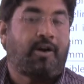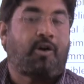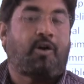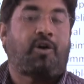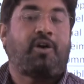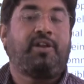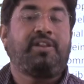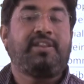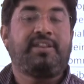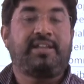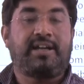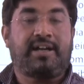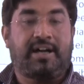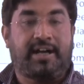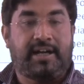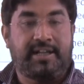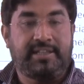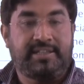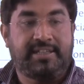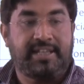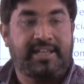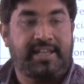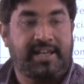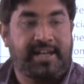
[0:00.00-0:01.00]
On the
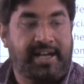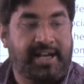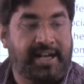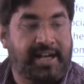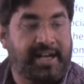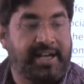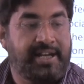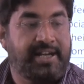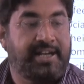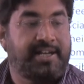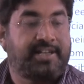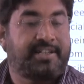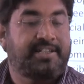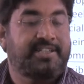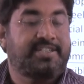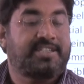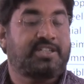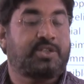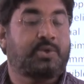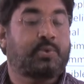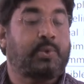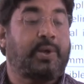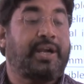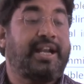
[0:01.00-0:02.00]
other hand, it is
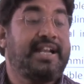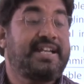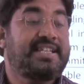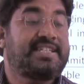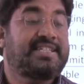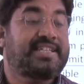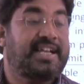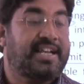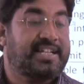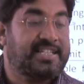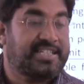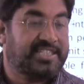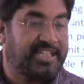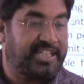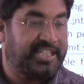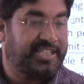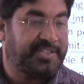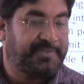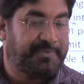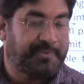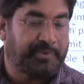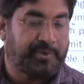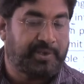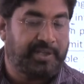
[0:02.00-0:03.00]
quite
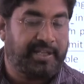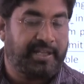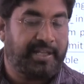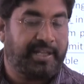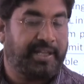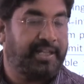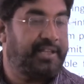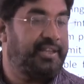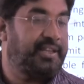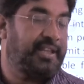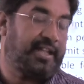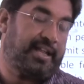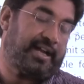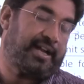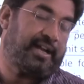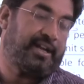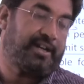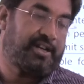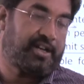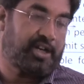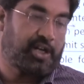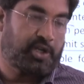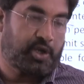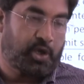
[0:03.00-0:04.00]
successful in the
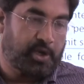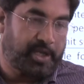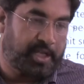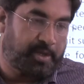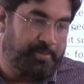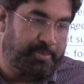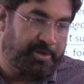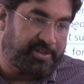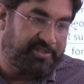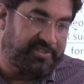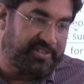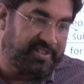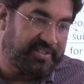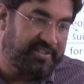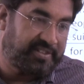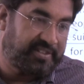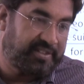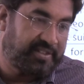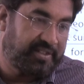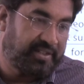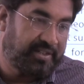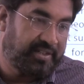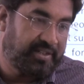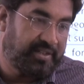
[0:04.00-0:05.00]
andragogic process.
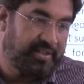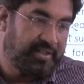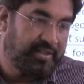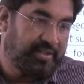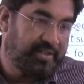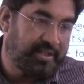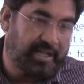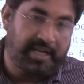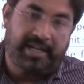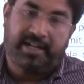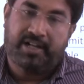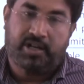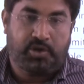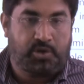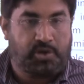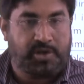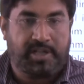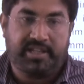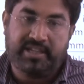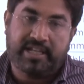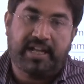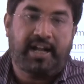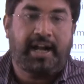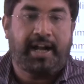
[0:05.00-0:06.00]

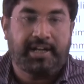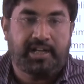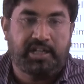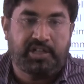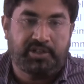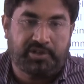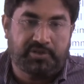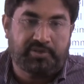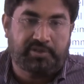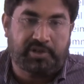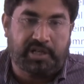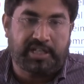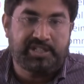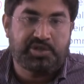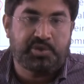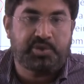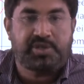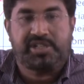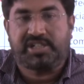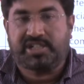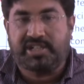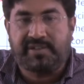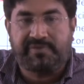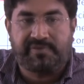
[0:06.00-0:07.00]
Andragogic, the
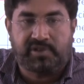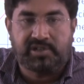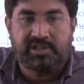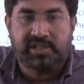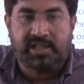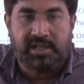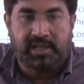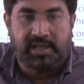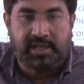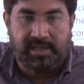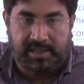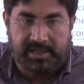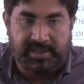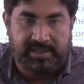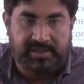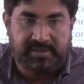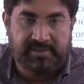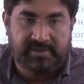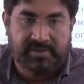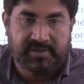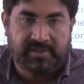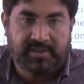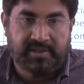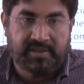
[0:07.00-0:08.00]
education for the
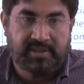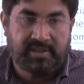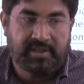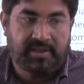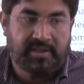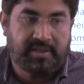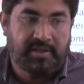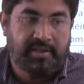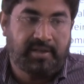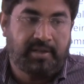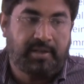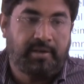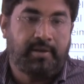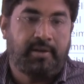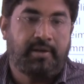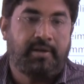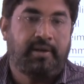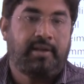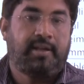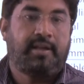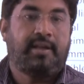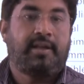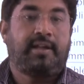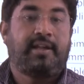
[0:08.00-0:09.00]
adults.
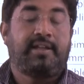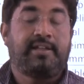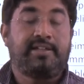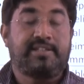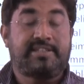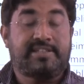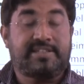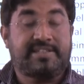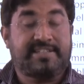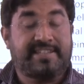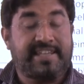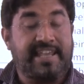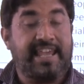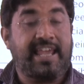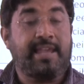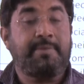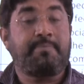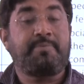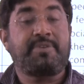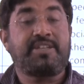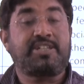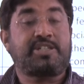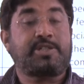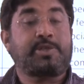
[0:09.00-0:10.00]

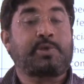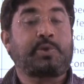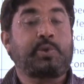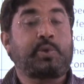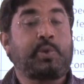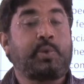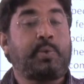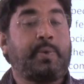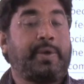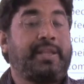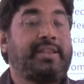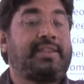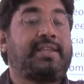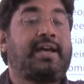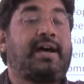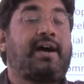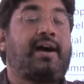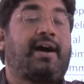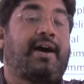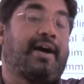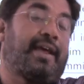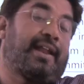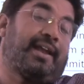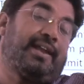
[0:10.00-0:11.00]
Same is true with
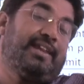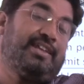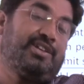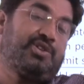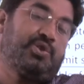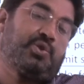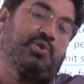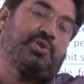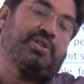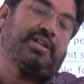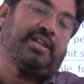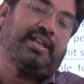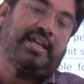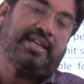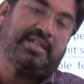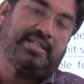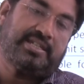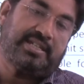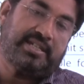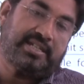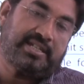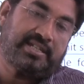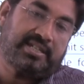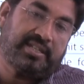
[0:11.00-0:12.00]
the early
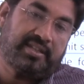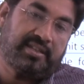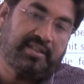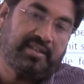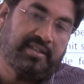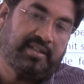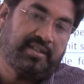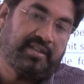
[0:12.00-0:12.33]
socialization.